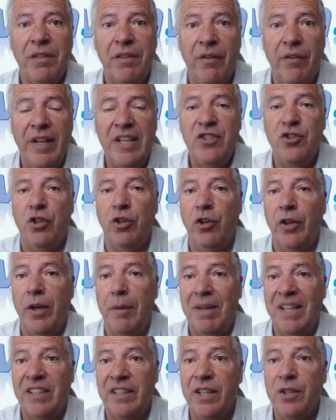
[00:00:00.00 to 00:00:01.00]
acceleration on
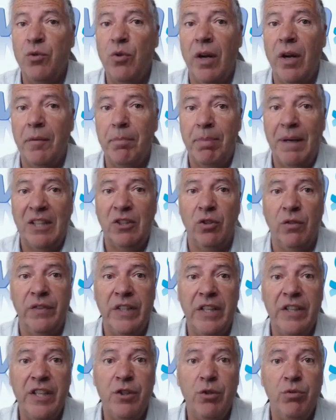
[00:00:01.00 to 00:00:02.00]
a particular part
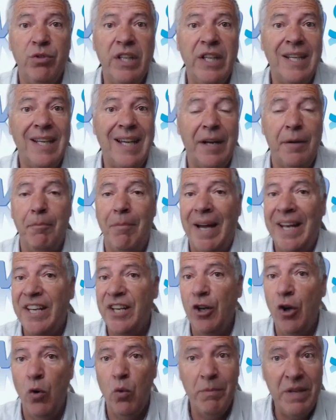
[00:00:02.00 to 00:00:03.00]
of the DUT can
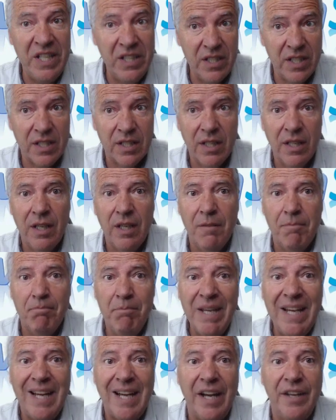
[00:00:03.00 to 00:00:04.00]
by no means
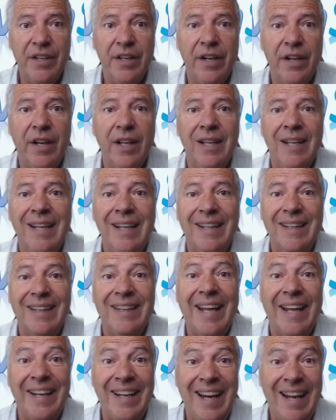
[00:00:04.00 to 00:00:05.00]
be higher
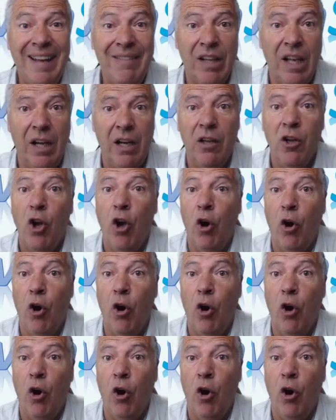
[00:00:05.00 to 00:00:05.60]
than a level,